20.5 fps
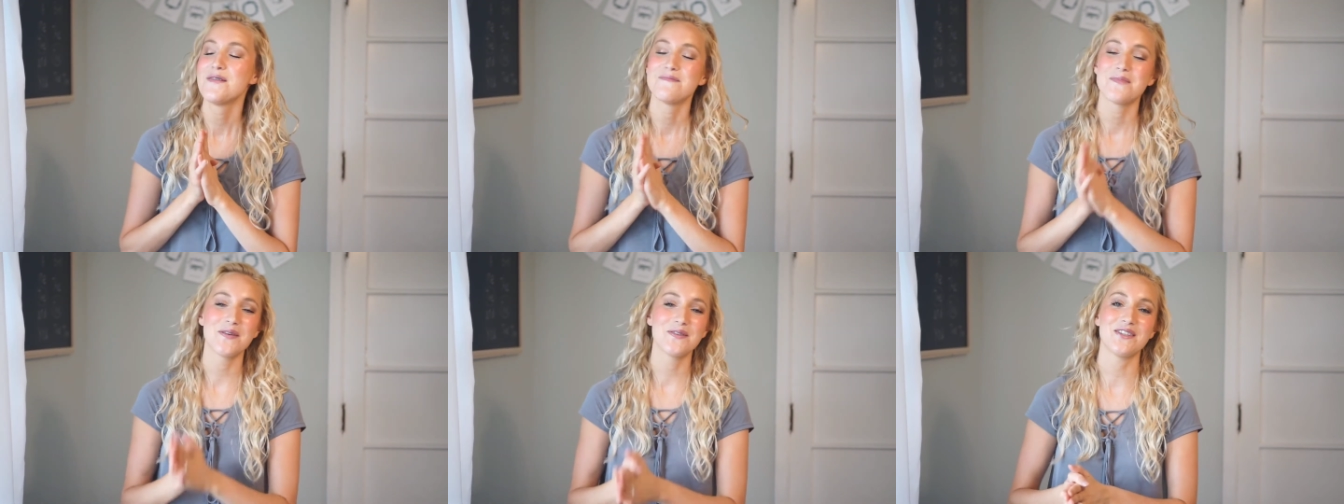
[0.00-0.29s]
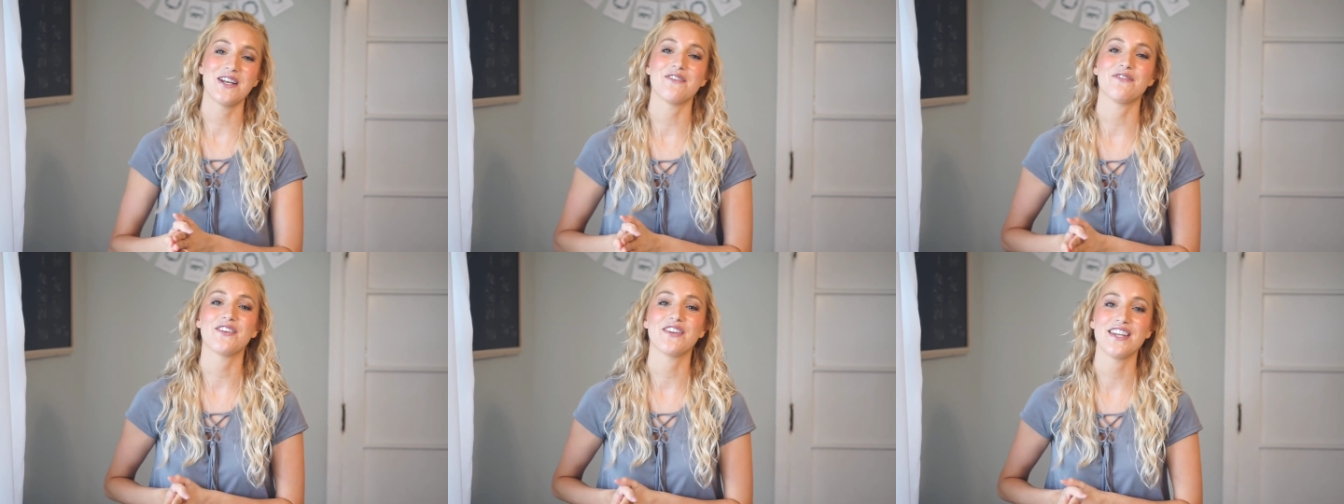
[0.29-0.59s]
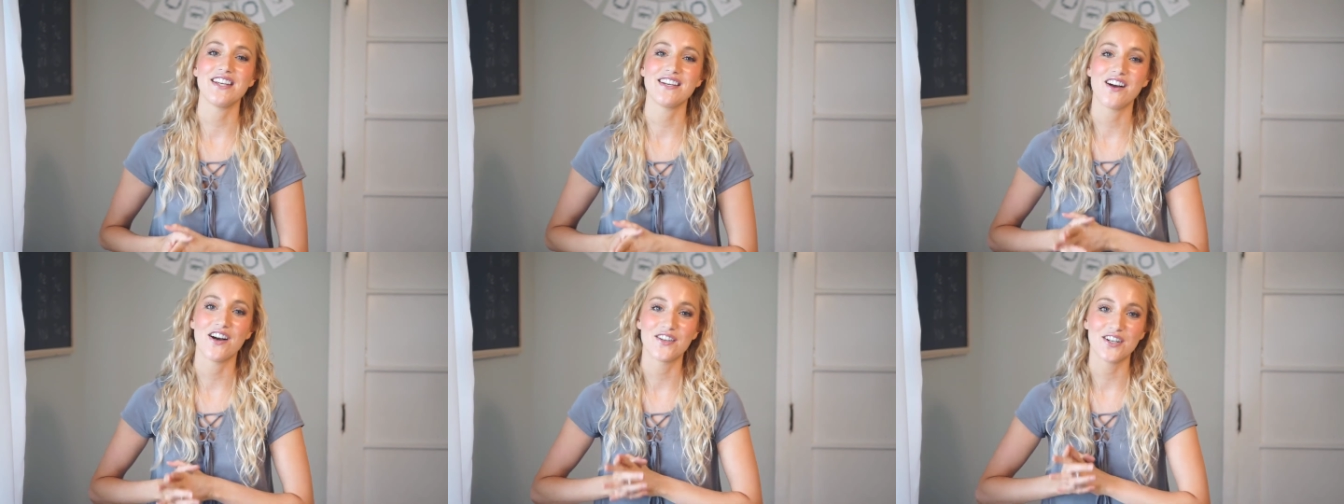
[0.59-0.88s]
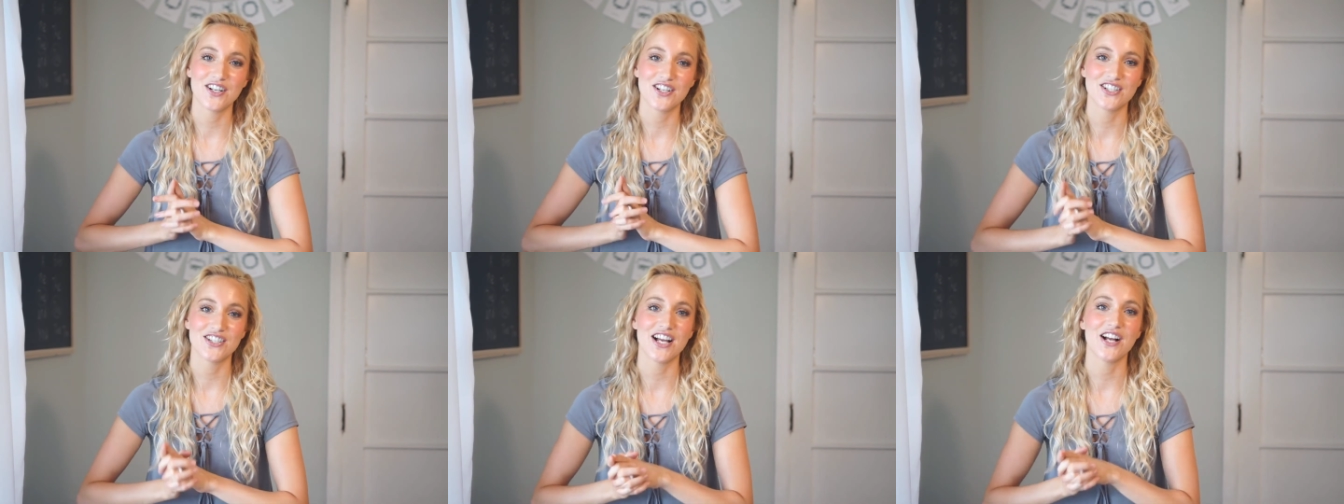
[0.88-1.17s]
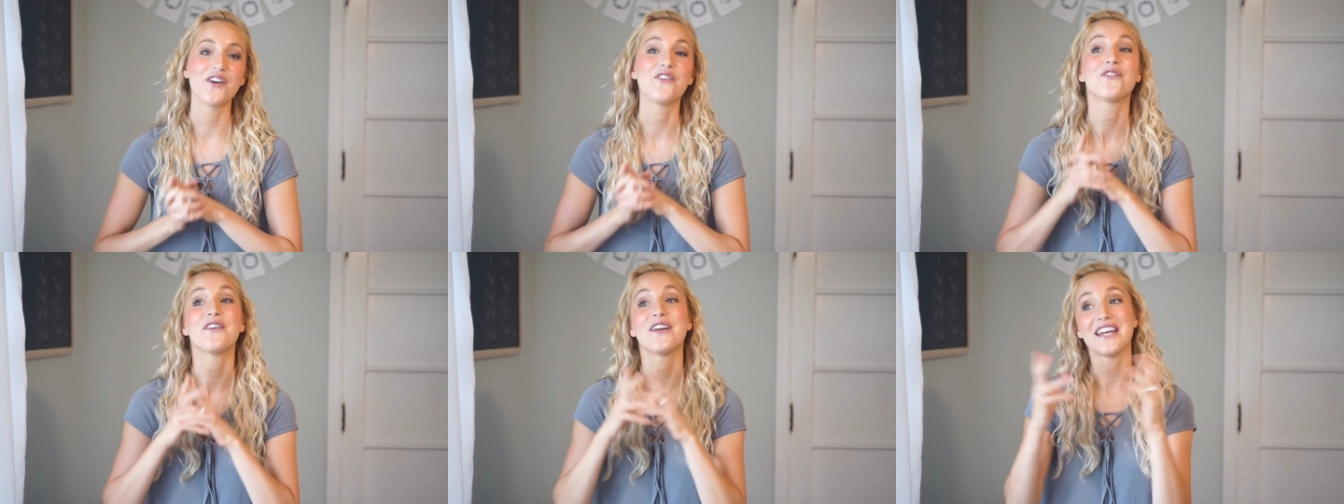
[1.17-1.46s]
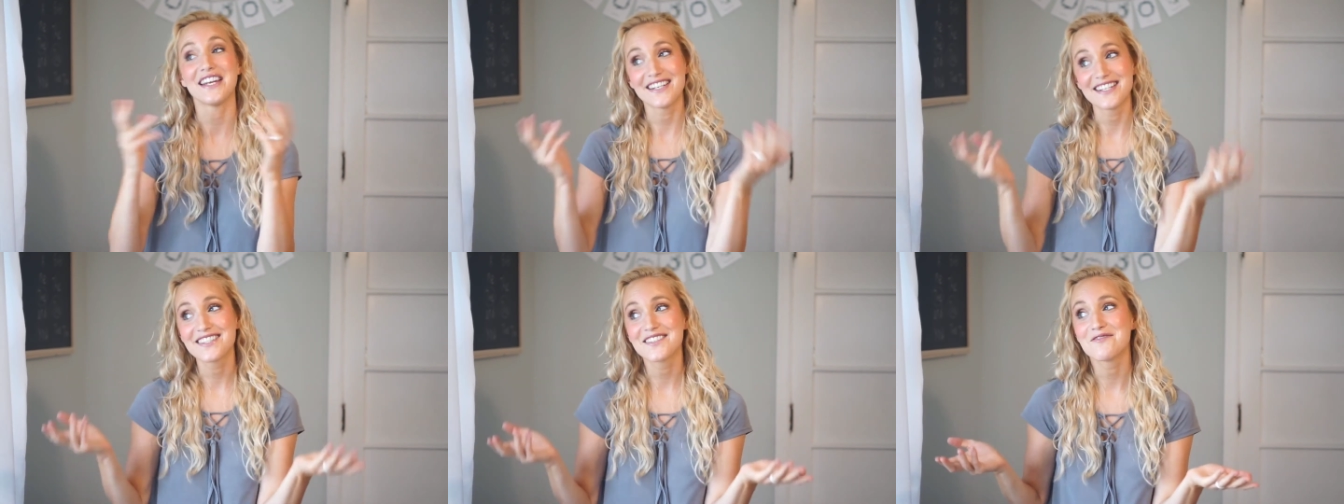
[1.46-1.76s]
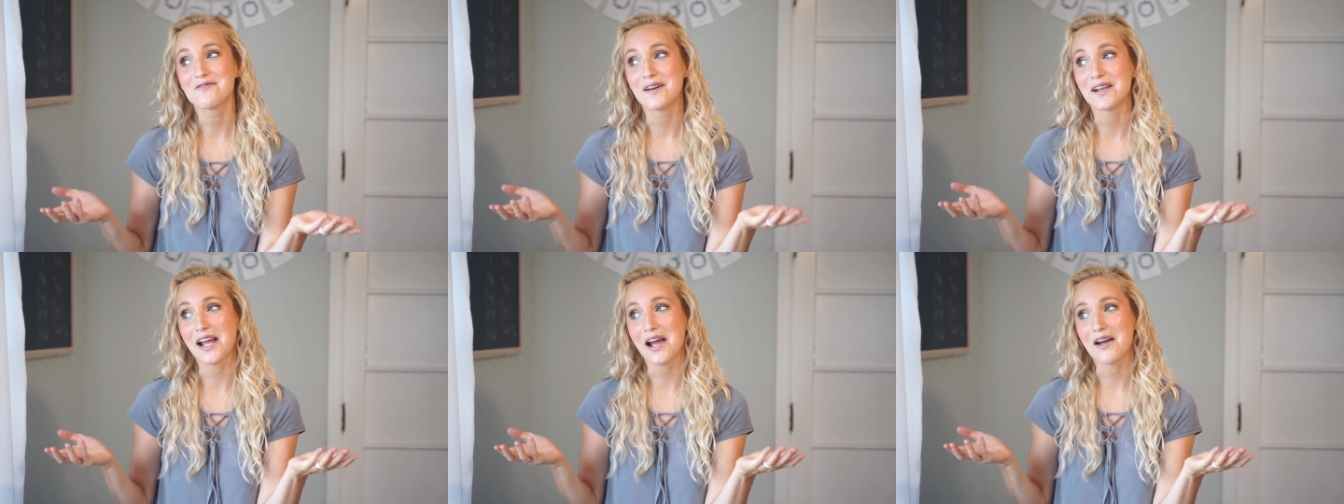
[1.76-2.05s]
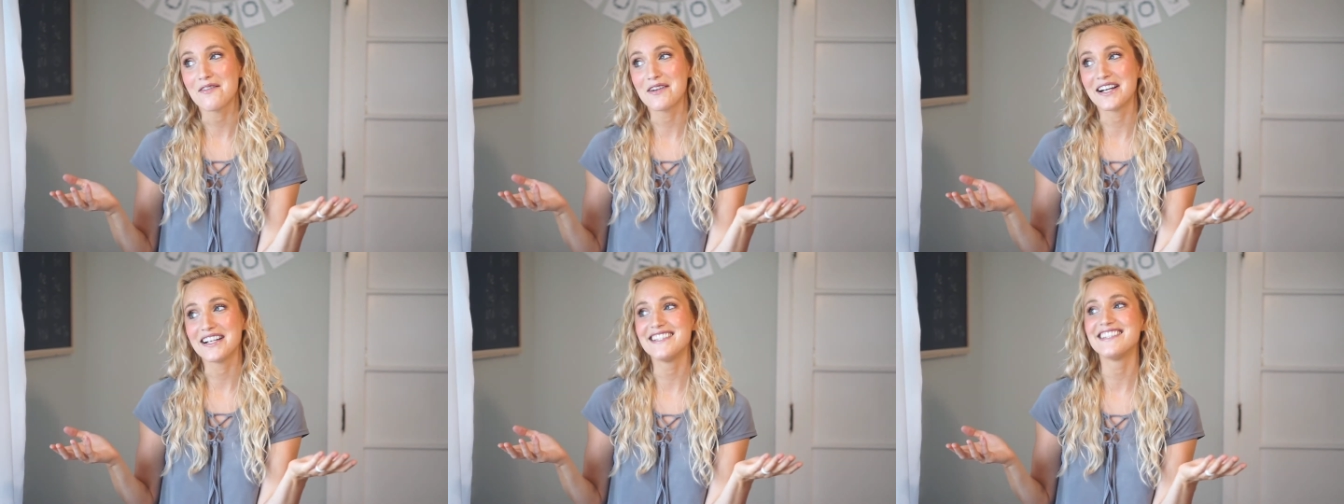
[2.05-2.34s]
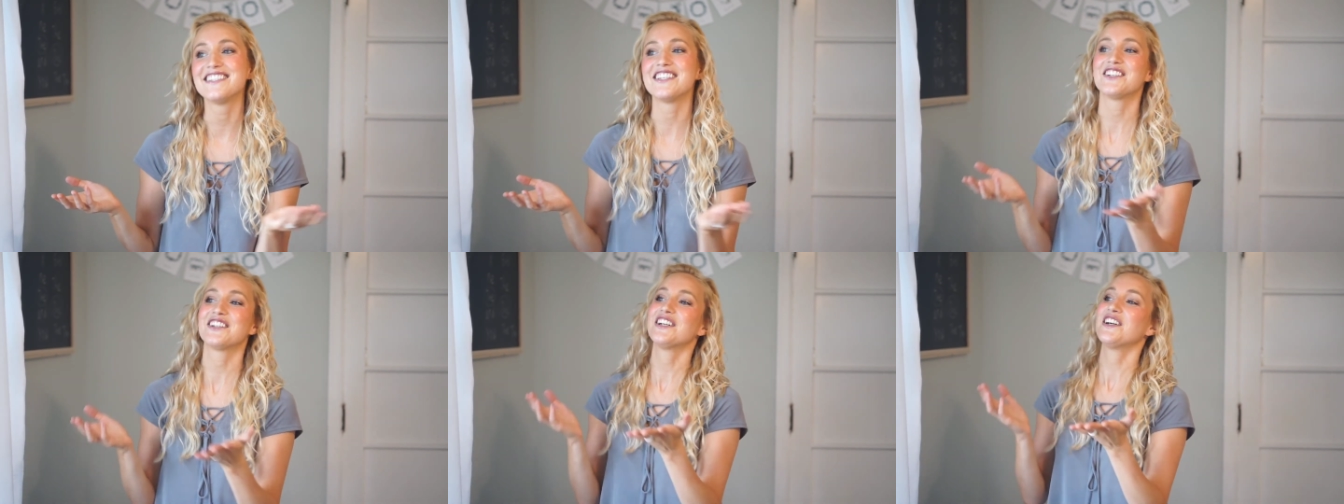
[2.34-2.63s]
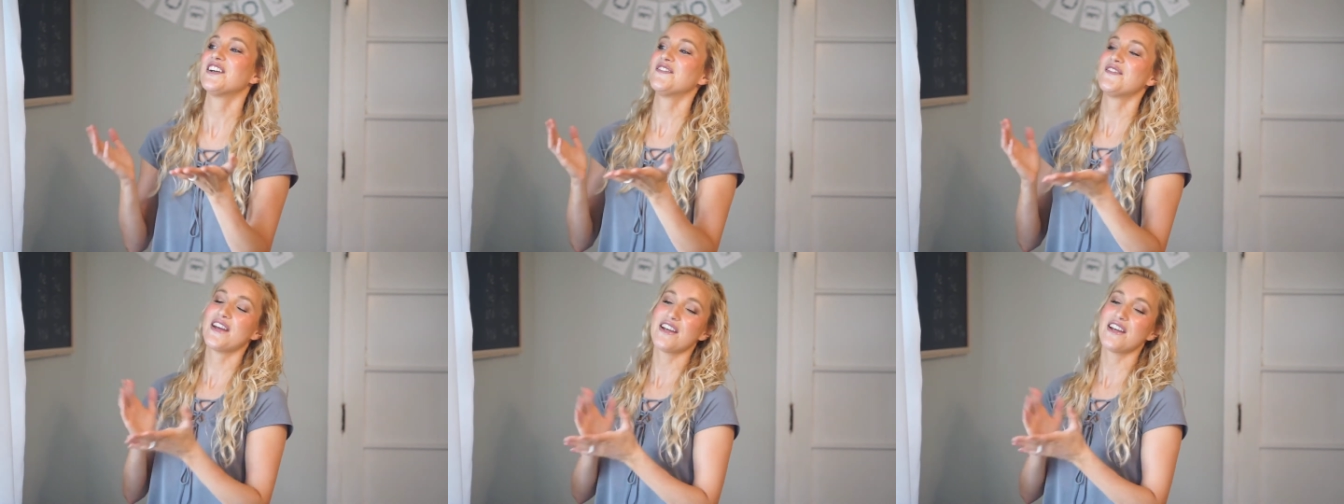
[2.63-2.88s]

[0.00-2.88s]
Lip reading: Most everything on our shelf is what I would consider a